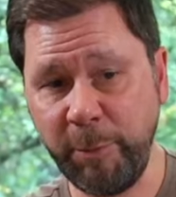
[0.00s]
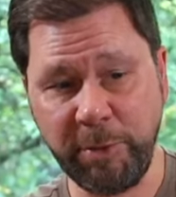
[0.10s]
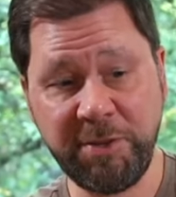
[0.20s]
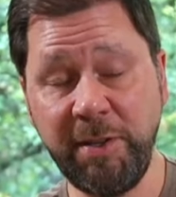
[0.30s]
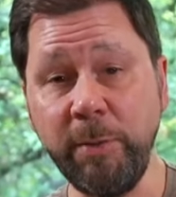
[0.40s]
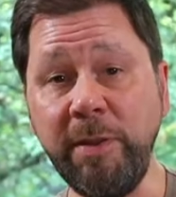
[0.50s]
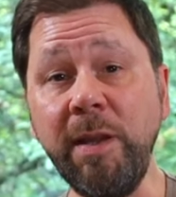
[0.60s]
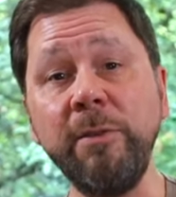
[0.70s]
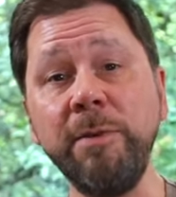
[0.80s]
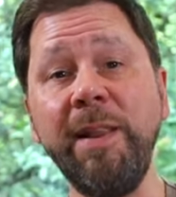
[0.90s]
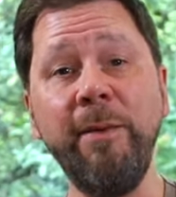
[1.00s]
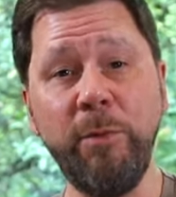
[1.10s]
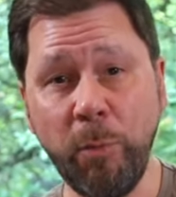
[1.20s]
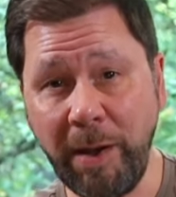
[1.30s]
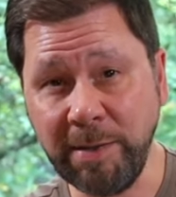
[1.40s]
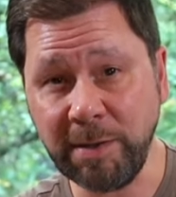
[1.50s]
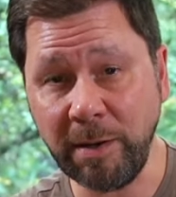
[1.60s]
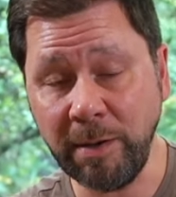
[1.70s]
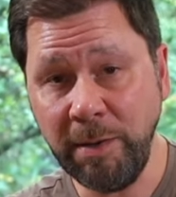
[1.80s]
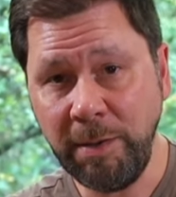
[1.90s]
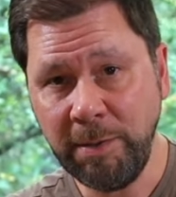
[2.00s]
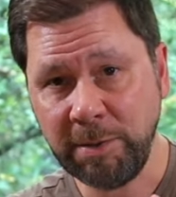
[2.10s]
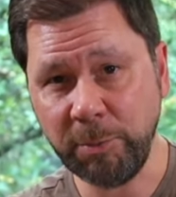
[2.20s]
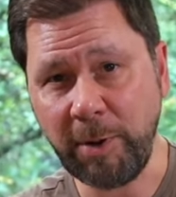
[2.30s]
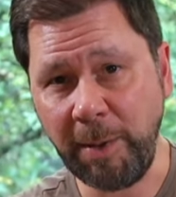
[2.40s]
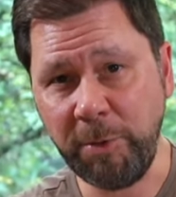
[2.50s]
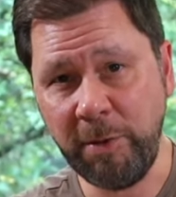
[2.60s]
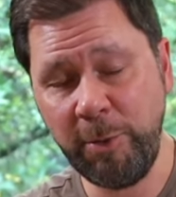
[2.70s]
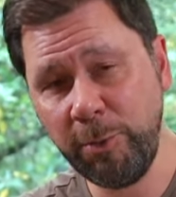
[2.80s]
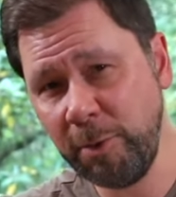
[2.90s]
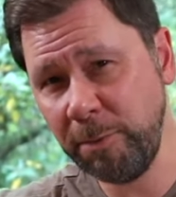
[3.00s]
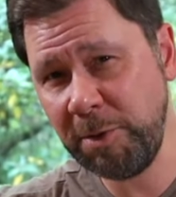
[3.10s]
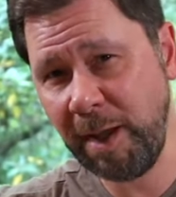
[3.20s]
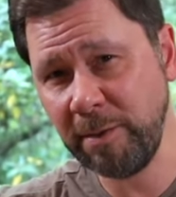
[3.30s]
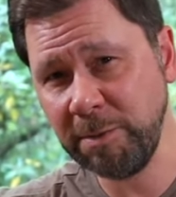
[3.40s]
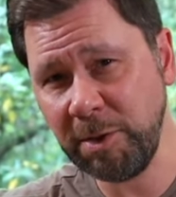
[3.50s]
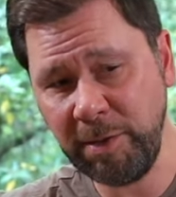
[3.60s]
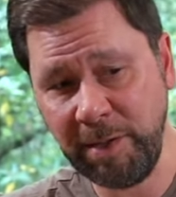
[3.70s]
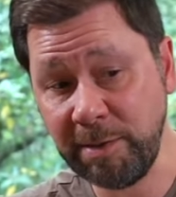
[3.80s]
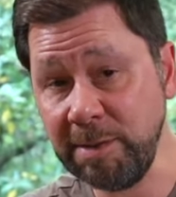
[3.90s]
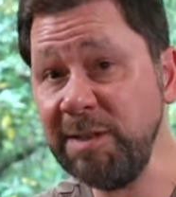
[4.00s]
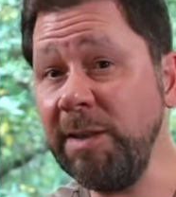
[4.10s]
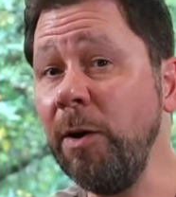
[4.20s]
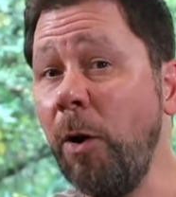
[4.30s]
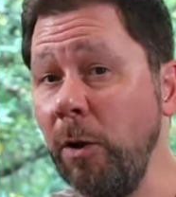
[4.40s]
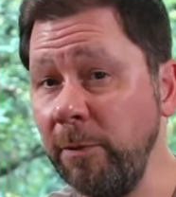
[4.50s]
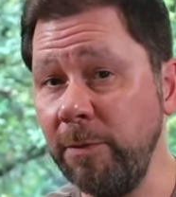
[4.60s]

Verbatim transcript: you want to see what the other 11 wines are, subscribe to the YouTube channel so you get to see all of